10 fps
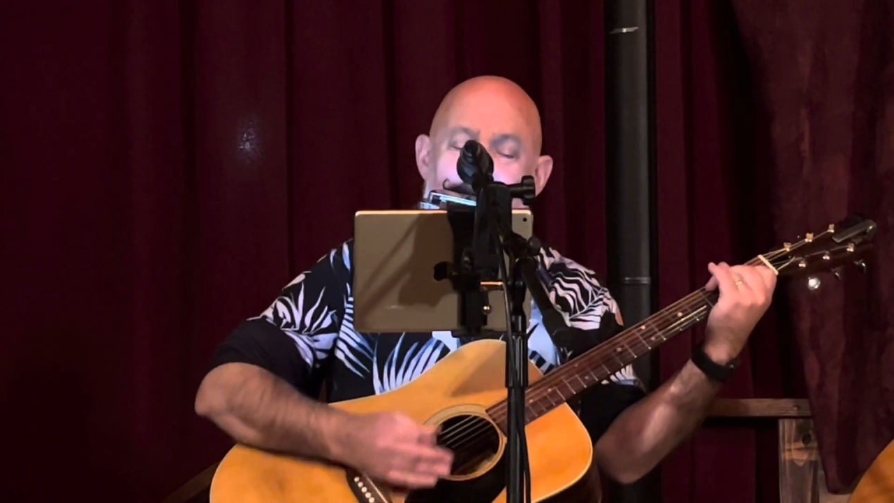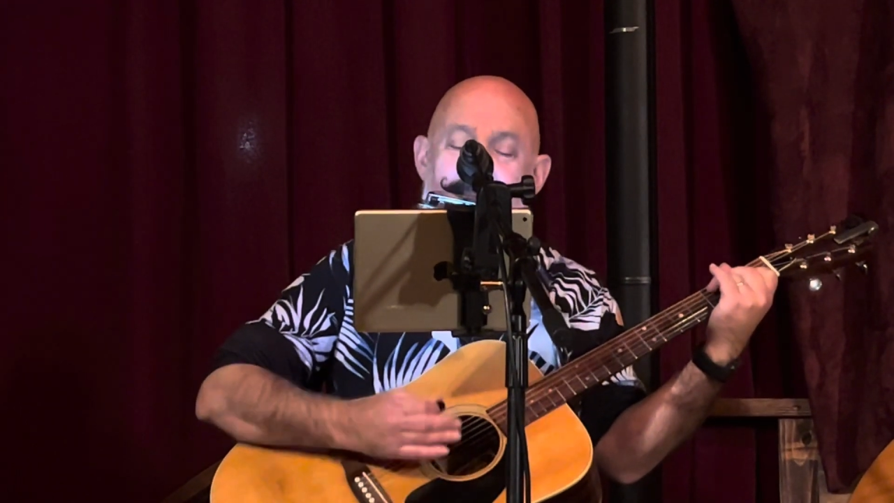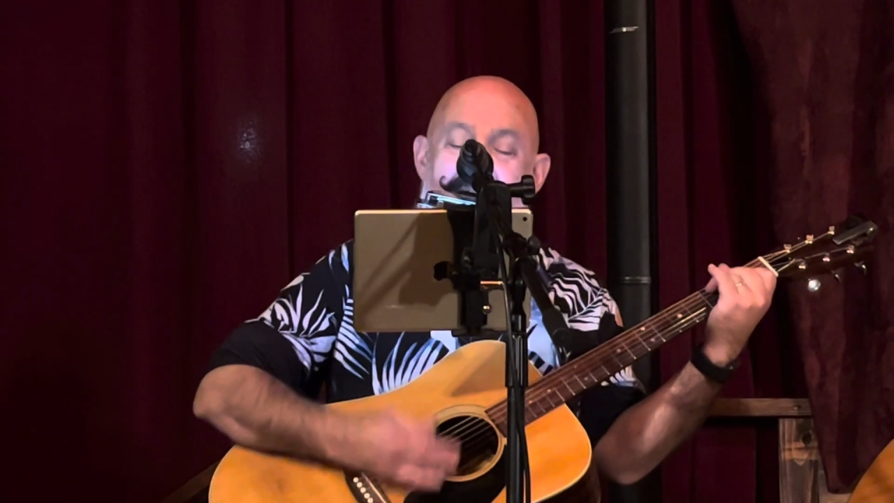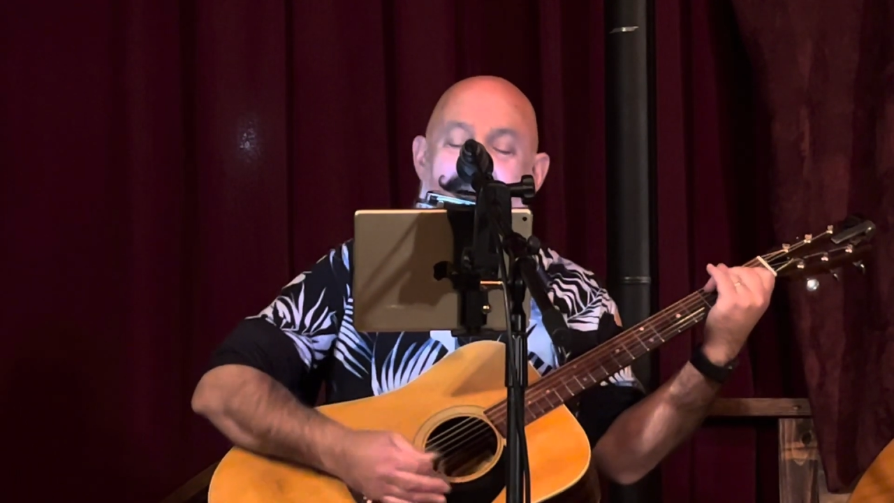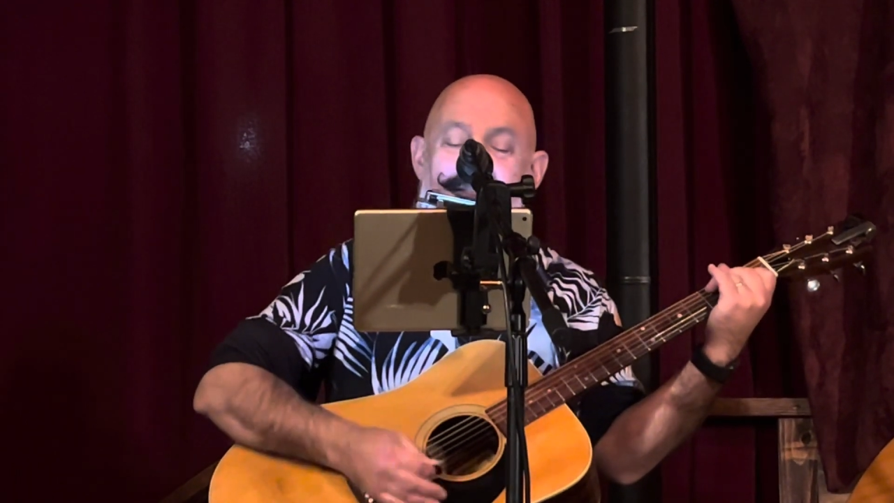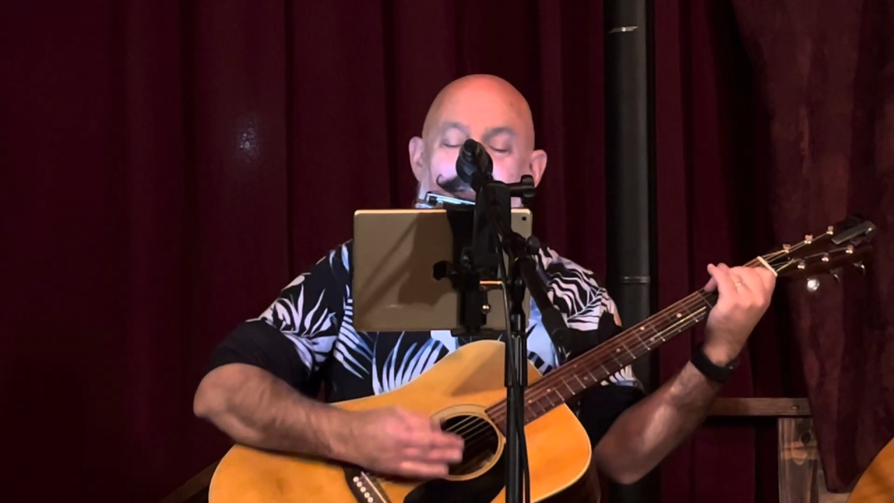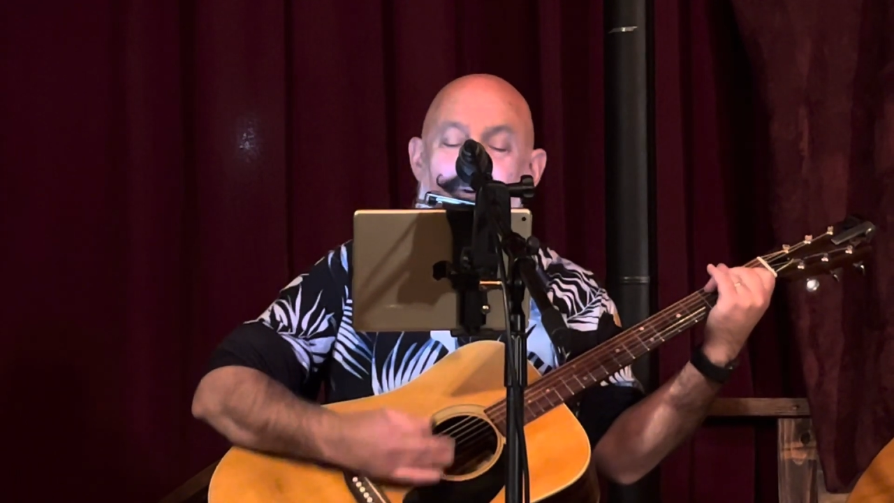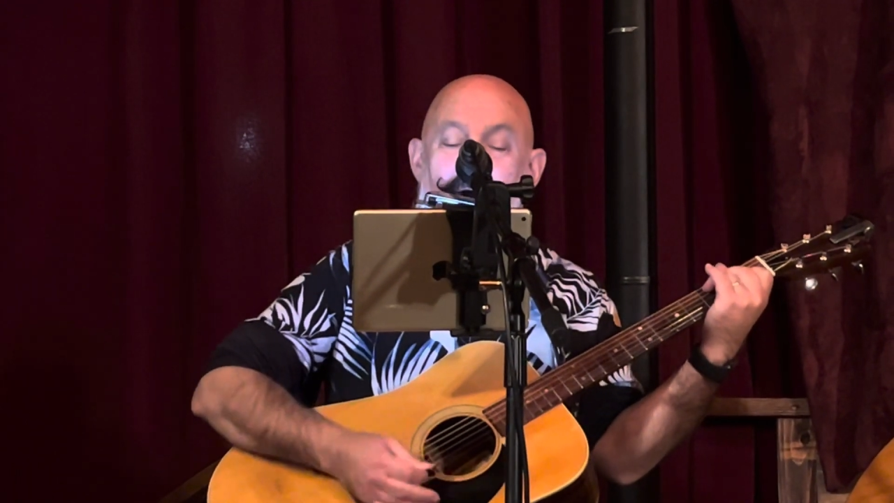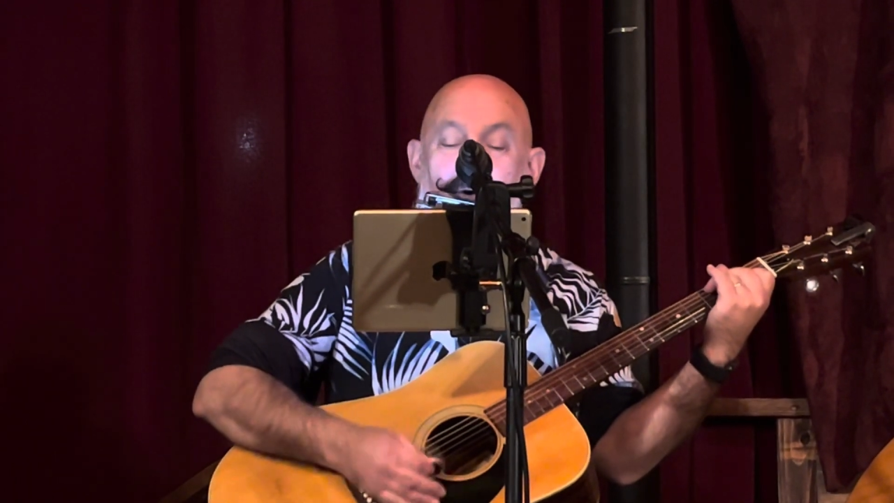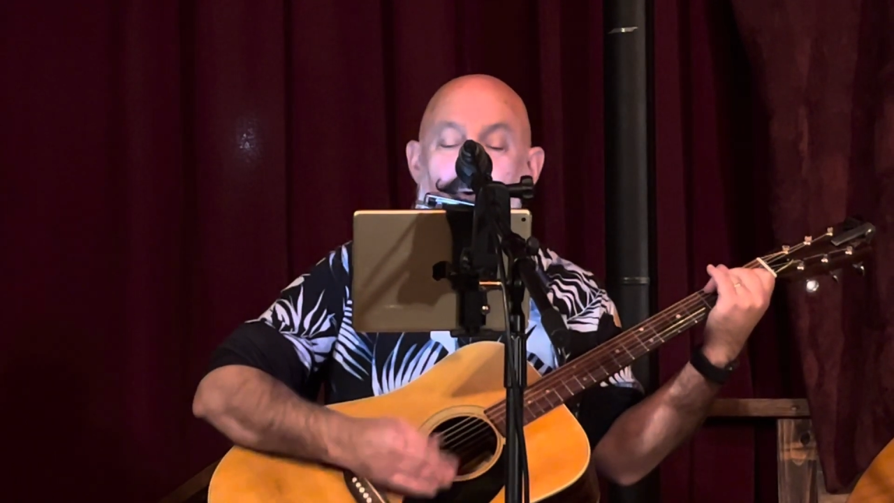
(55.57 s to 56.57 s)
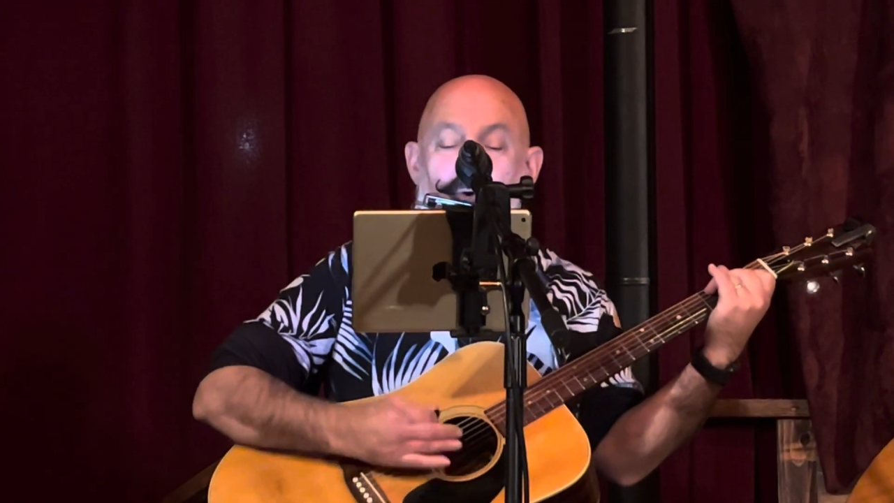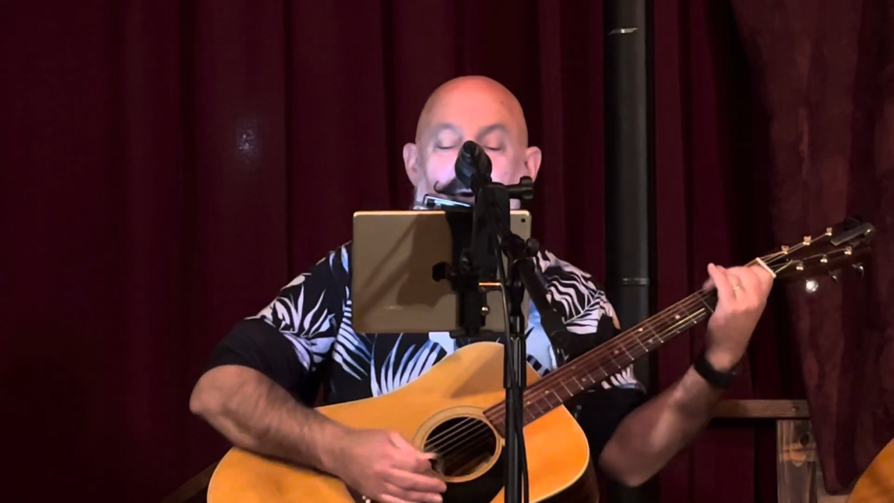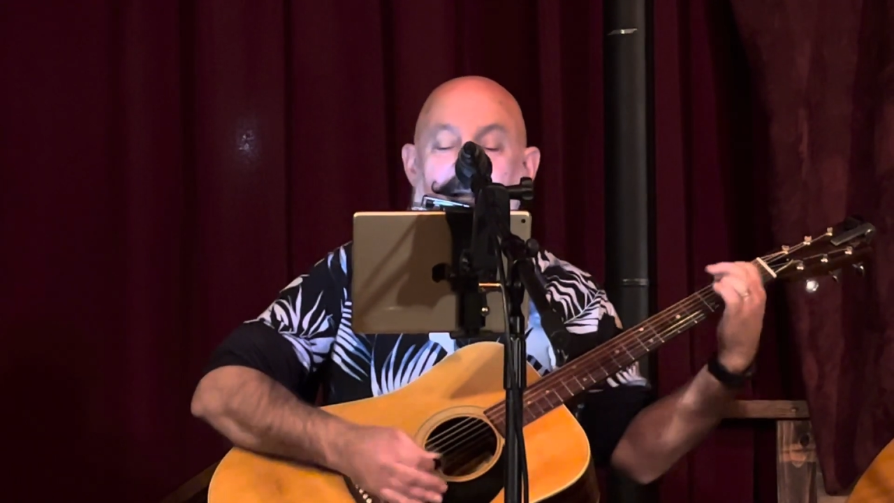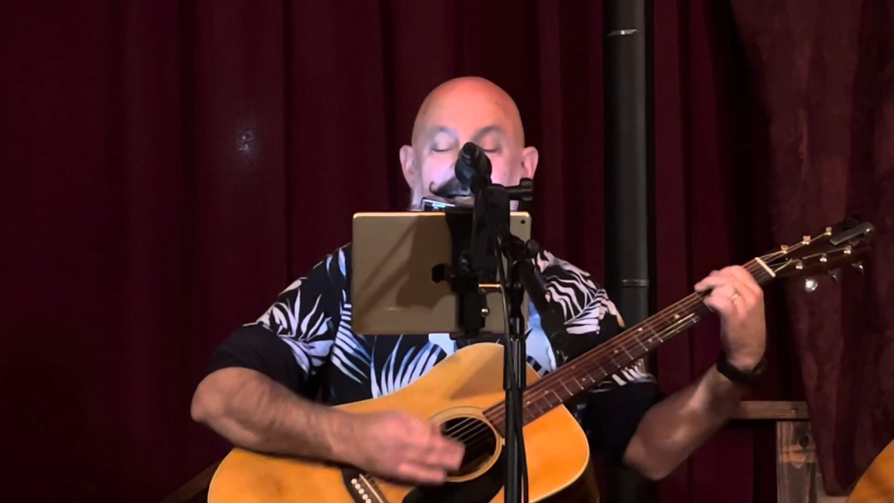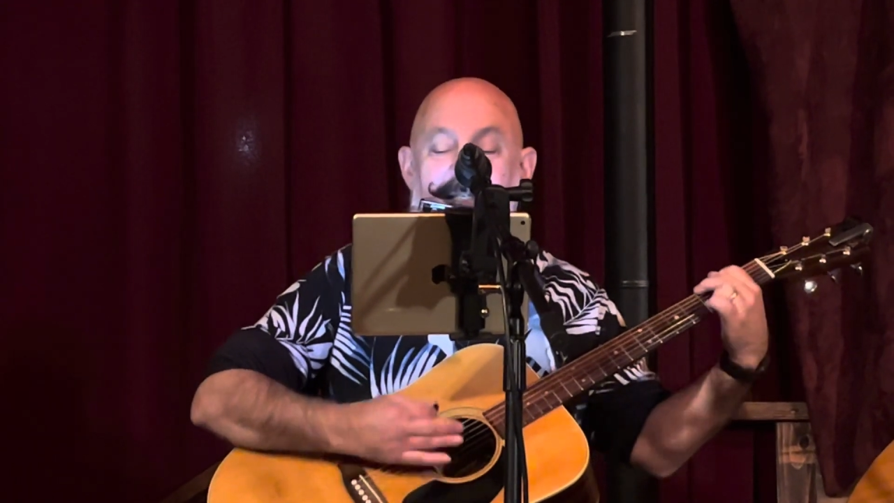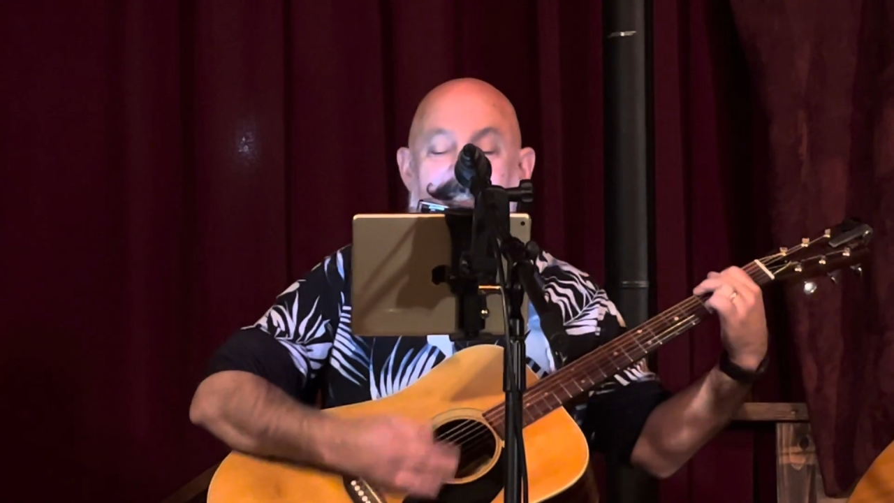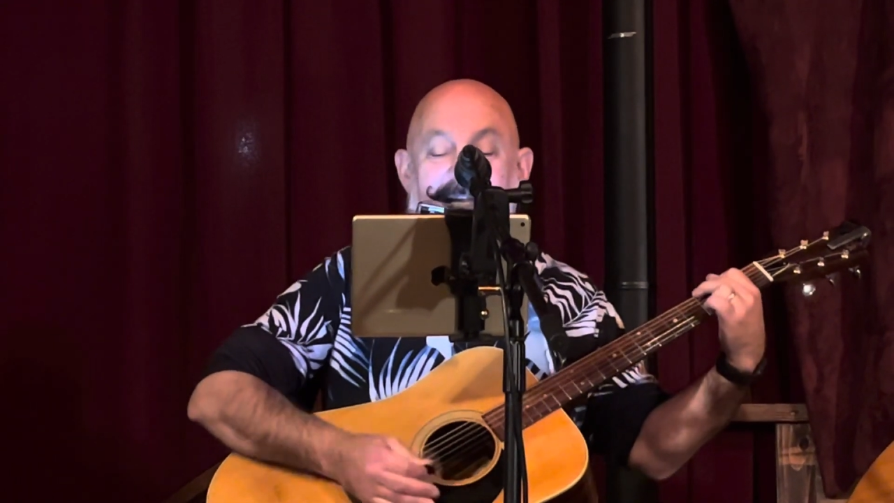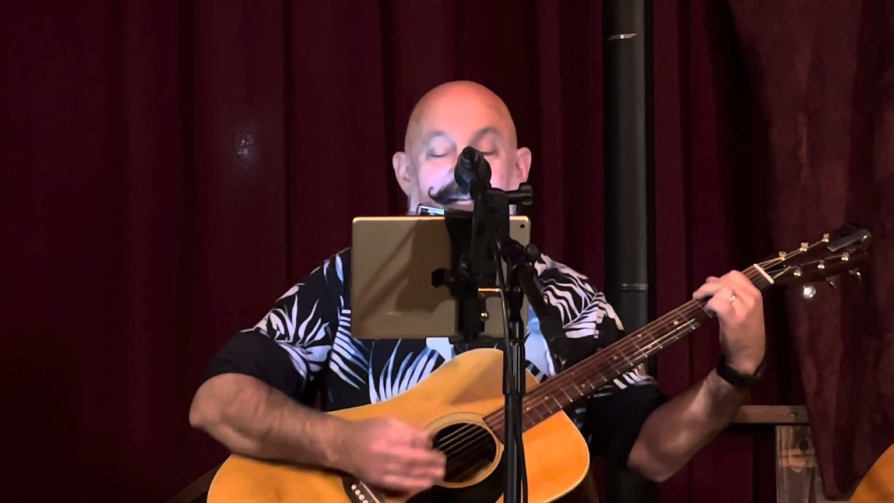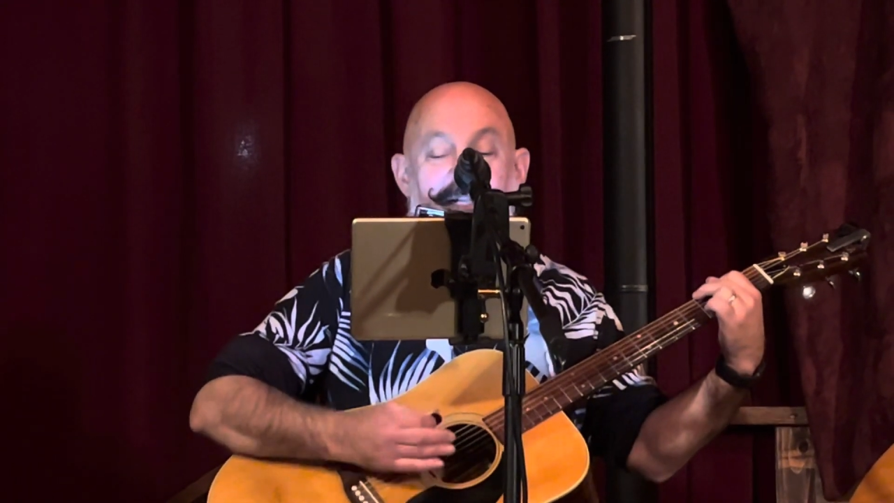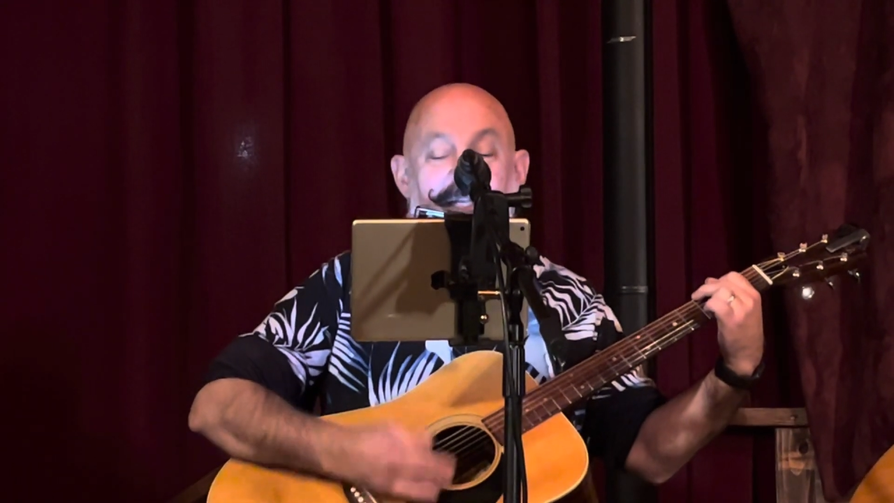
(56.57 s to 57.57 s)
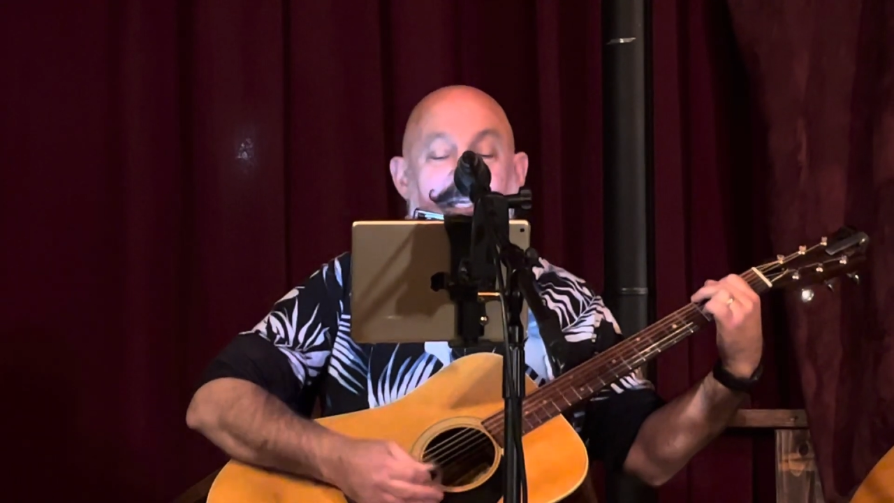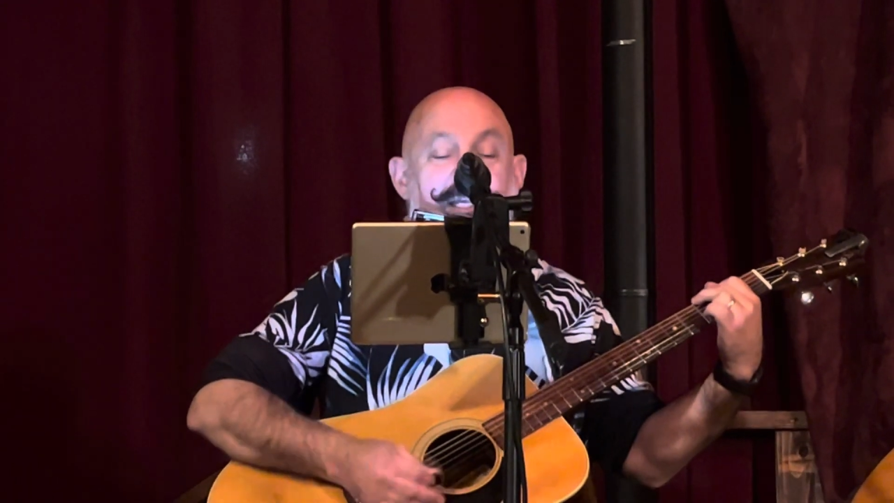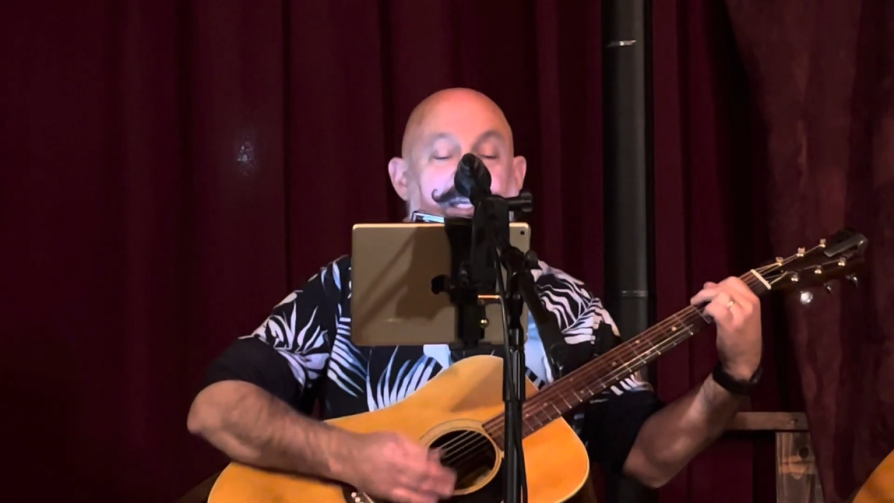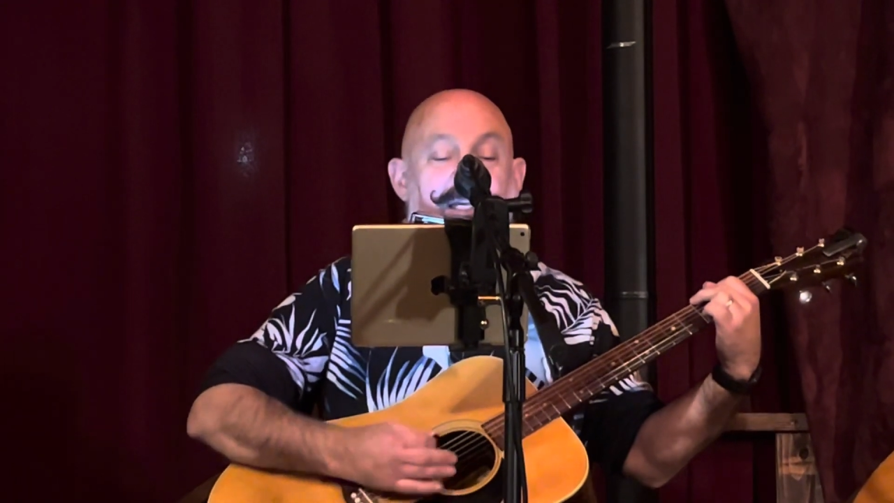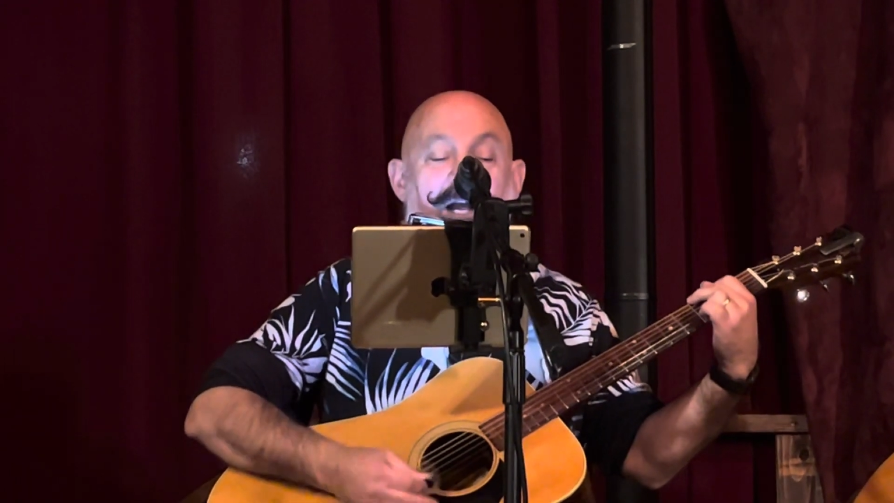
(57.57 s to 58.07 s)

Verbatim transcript: by the throat until he